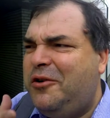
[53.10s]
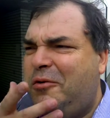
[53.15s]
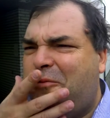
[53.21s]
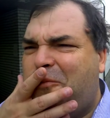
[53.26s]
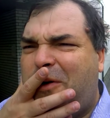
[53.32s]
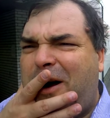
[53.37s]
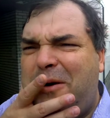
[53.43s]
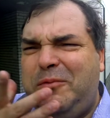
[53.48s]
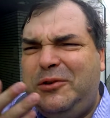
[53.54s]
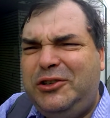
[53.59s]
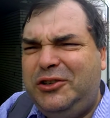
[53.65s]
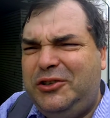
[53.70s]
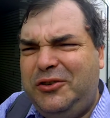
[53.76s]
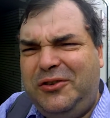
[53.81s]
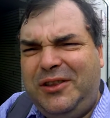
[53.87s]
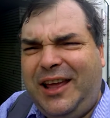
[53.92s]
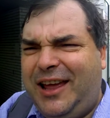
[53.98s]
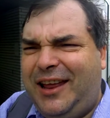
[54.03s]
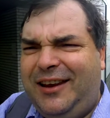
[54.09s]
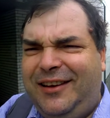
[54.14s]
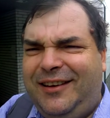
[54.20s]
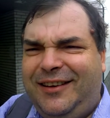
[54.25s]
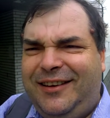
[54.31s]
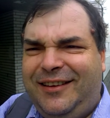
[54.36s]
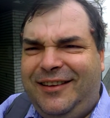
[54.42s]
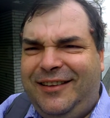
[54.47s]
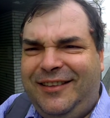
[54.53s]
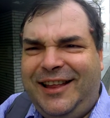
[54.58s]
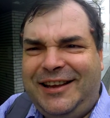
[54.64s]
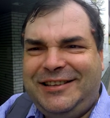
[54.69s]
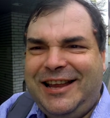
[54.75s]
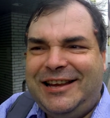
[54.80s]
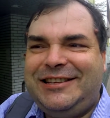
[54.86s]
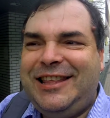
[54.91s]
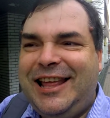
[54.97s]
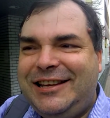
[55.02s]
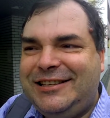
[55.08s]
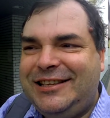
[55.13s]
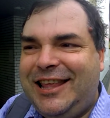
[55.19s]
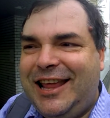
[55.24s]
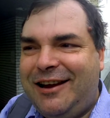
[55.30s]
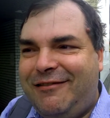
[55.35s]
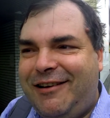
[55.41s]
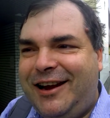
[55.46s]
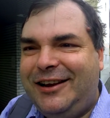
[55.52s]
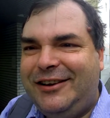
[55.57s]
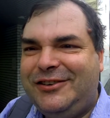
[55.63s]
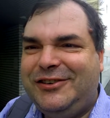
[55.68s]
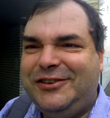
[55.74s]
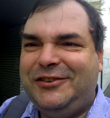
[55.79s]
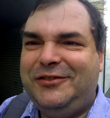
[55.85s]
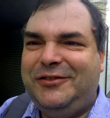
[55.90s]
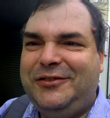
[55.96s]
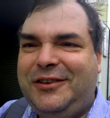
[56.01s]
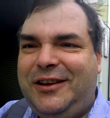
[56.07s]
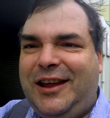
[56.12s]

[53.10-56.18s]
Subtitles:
why would you do that? That's their attitude.